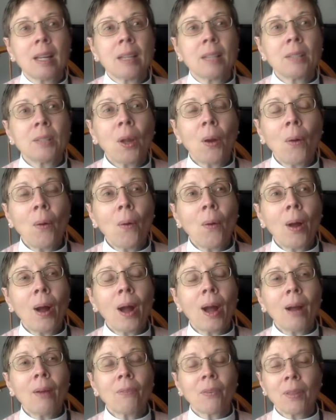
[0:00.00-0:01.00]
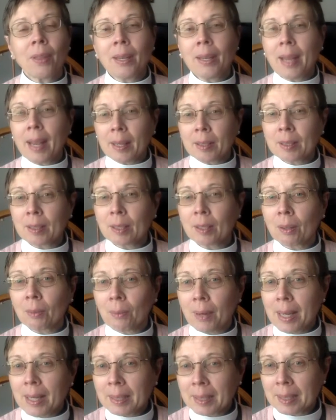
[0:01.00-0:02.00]
So, uh, for the next
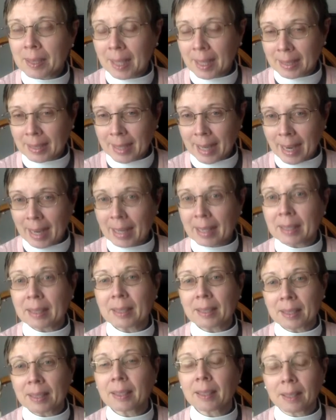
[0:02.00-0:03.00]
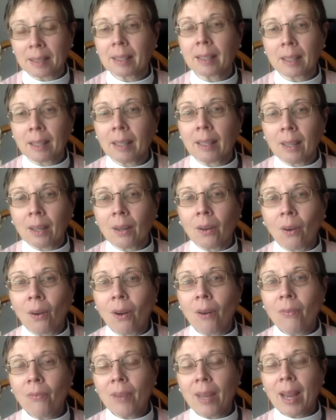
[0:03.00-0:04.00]
three Sundays,
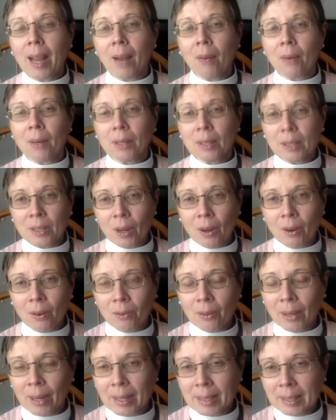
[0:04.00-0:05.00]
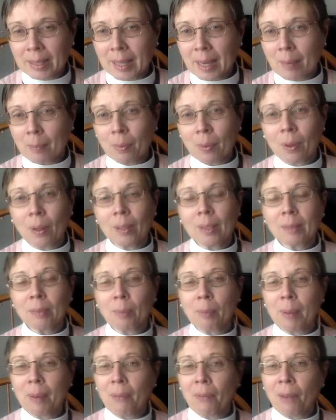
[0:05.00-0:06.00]
coffee hours over at St. Paul's
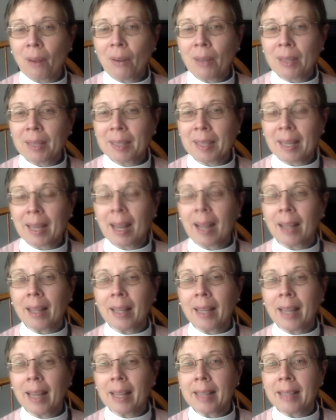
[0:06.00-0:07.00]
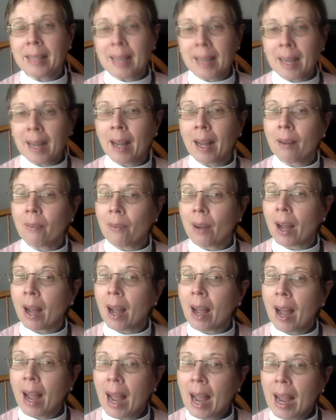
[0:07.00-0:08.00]
will be focusing on the idea of a
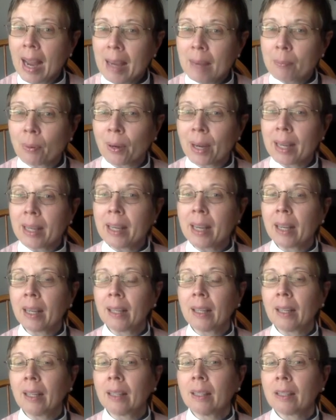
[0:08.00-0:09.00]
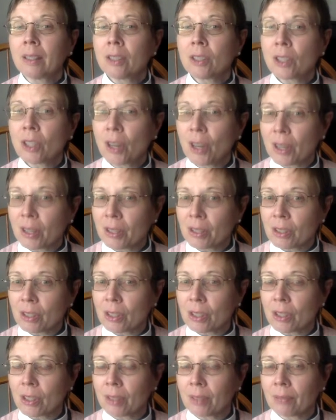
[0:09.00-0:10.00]
hybrid
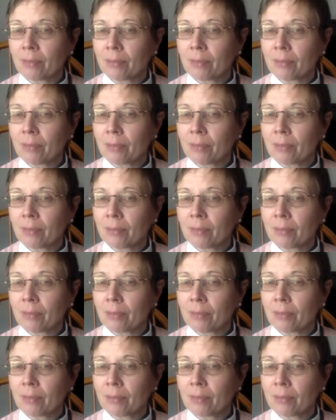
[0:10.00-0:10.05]
church